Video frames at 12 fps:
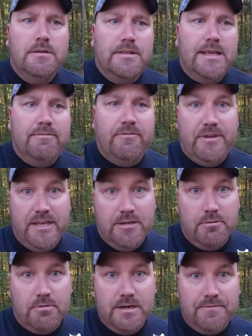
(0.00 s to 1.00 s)
They have a
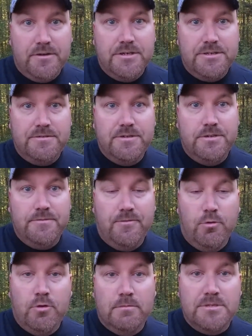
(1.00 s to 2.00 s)
video reference to
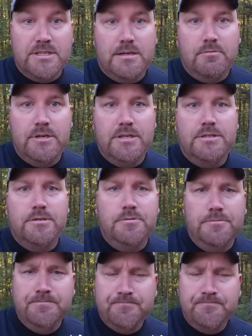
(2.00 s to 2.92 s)
forums that I went to,